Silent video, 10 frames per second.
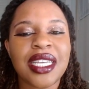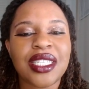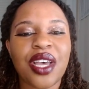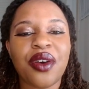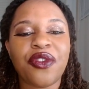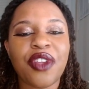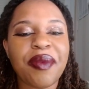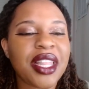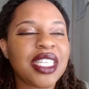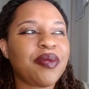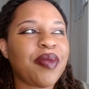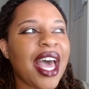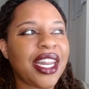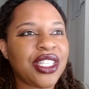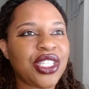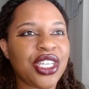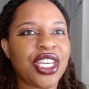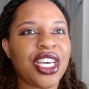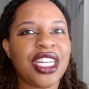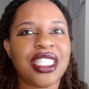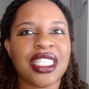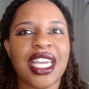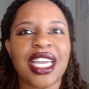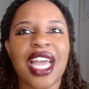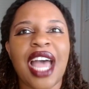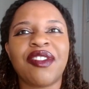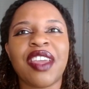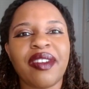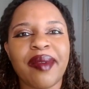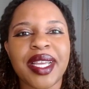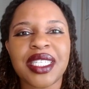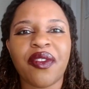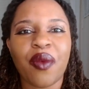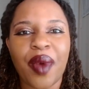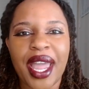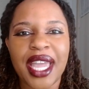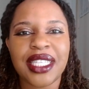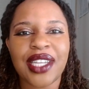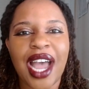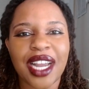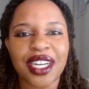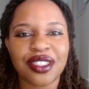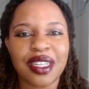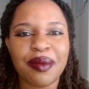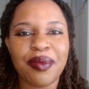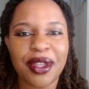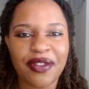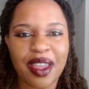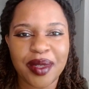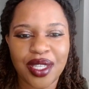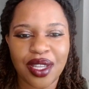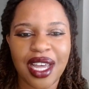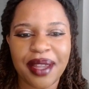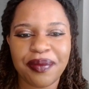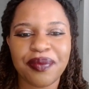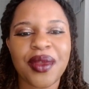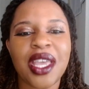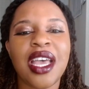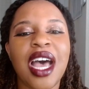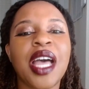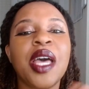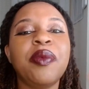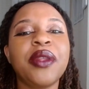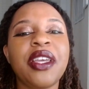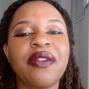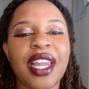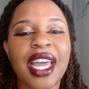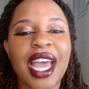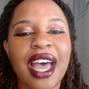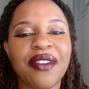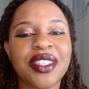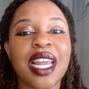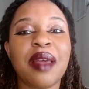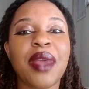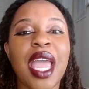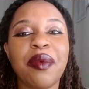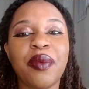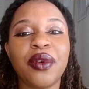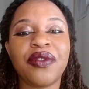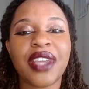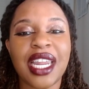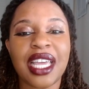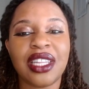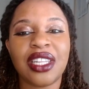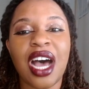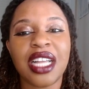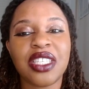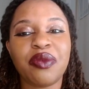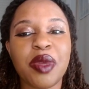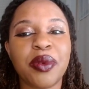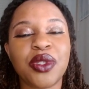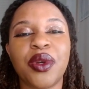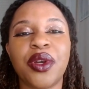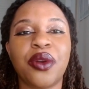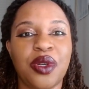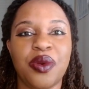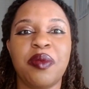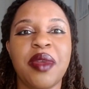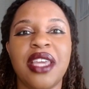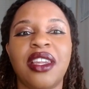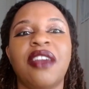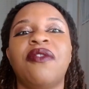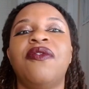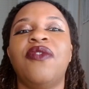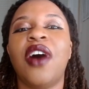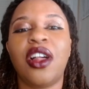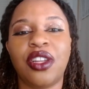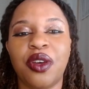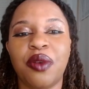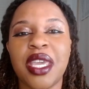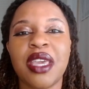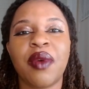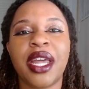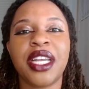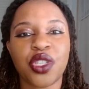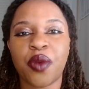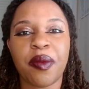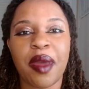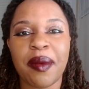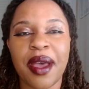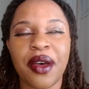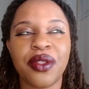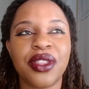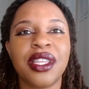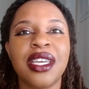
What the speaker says: So flipping this bad into good, it's like I've given myself a way to actually be famous online. A good belief that I have is that I'm capable of getting lots of people to agree with me and like follow me when I just open my mouth.